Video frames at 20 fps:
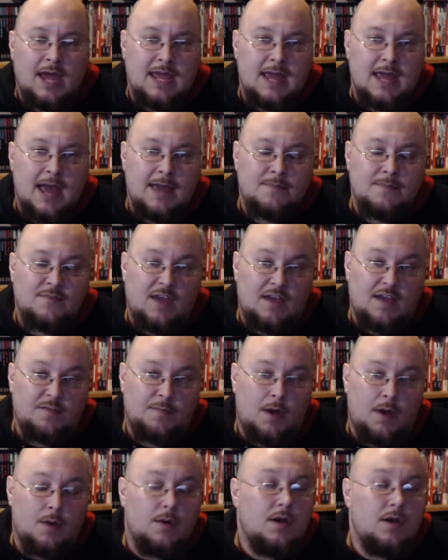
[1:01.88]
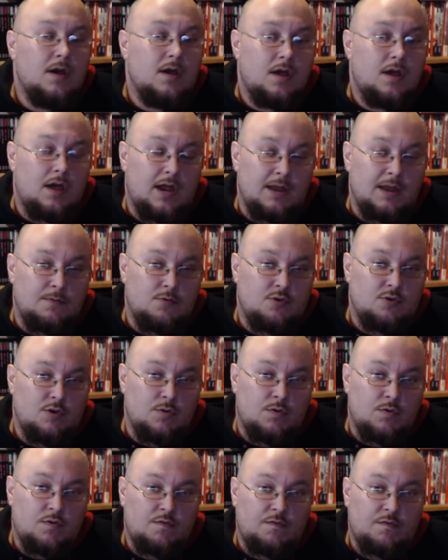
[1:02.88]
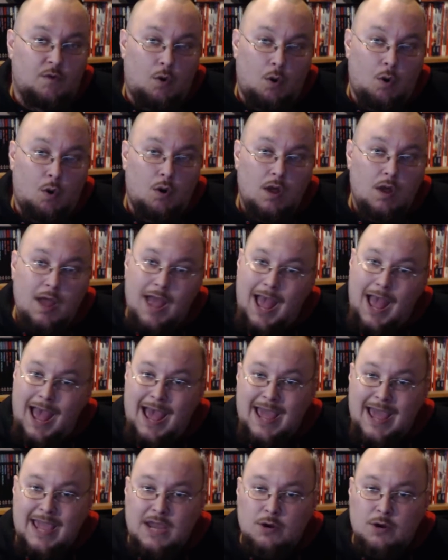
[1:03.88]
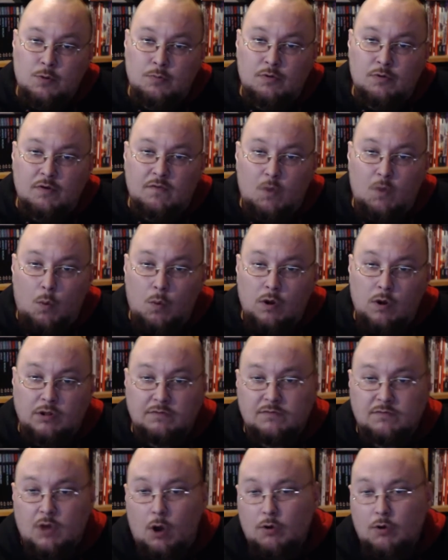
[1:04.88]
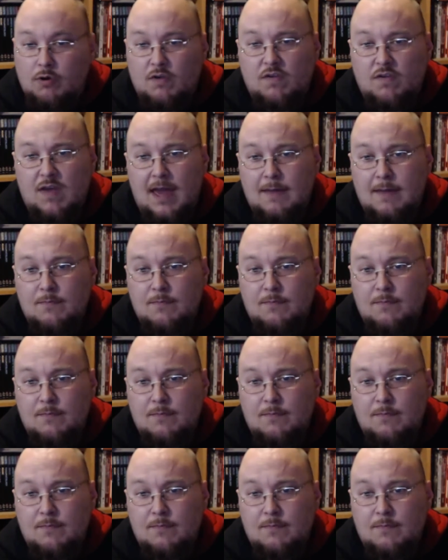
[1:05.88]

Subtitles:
UK Games Expo, and it was used for a number of World of Darkness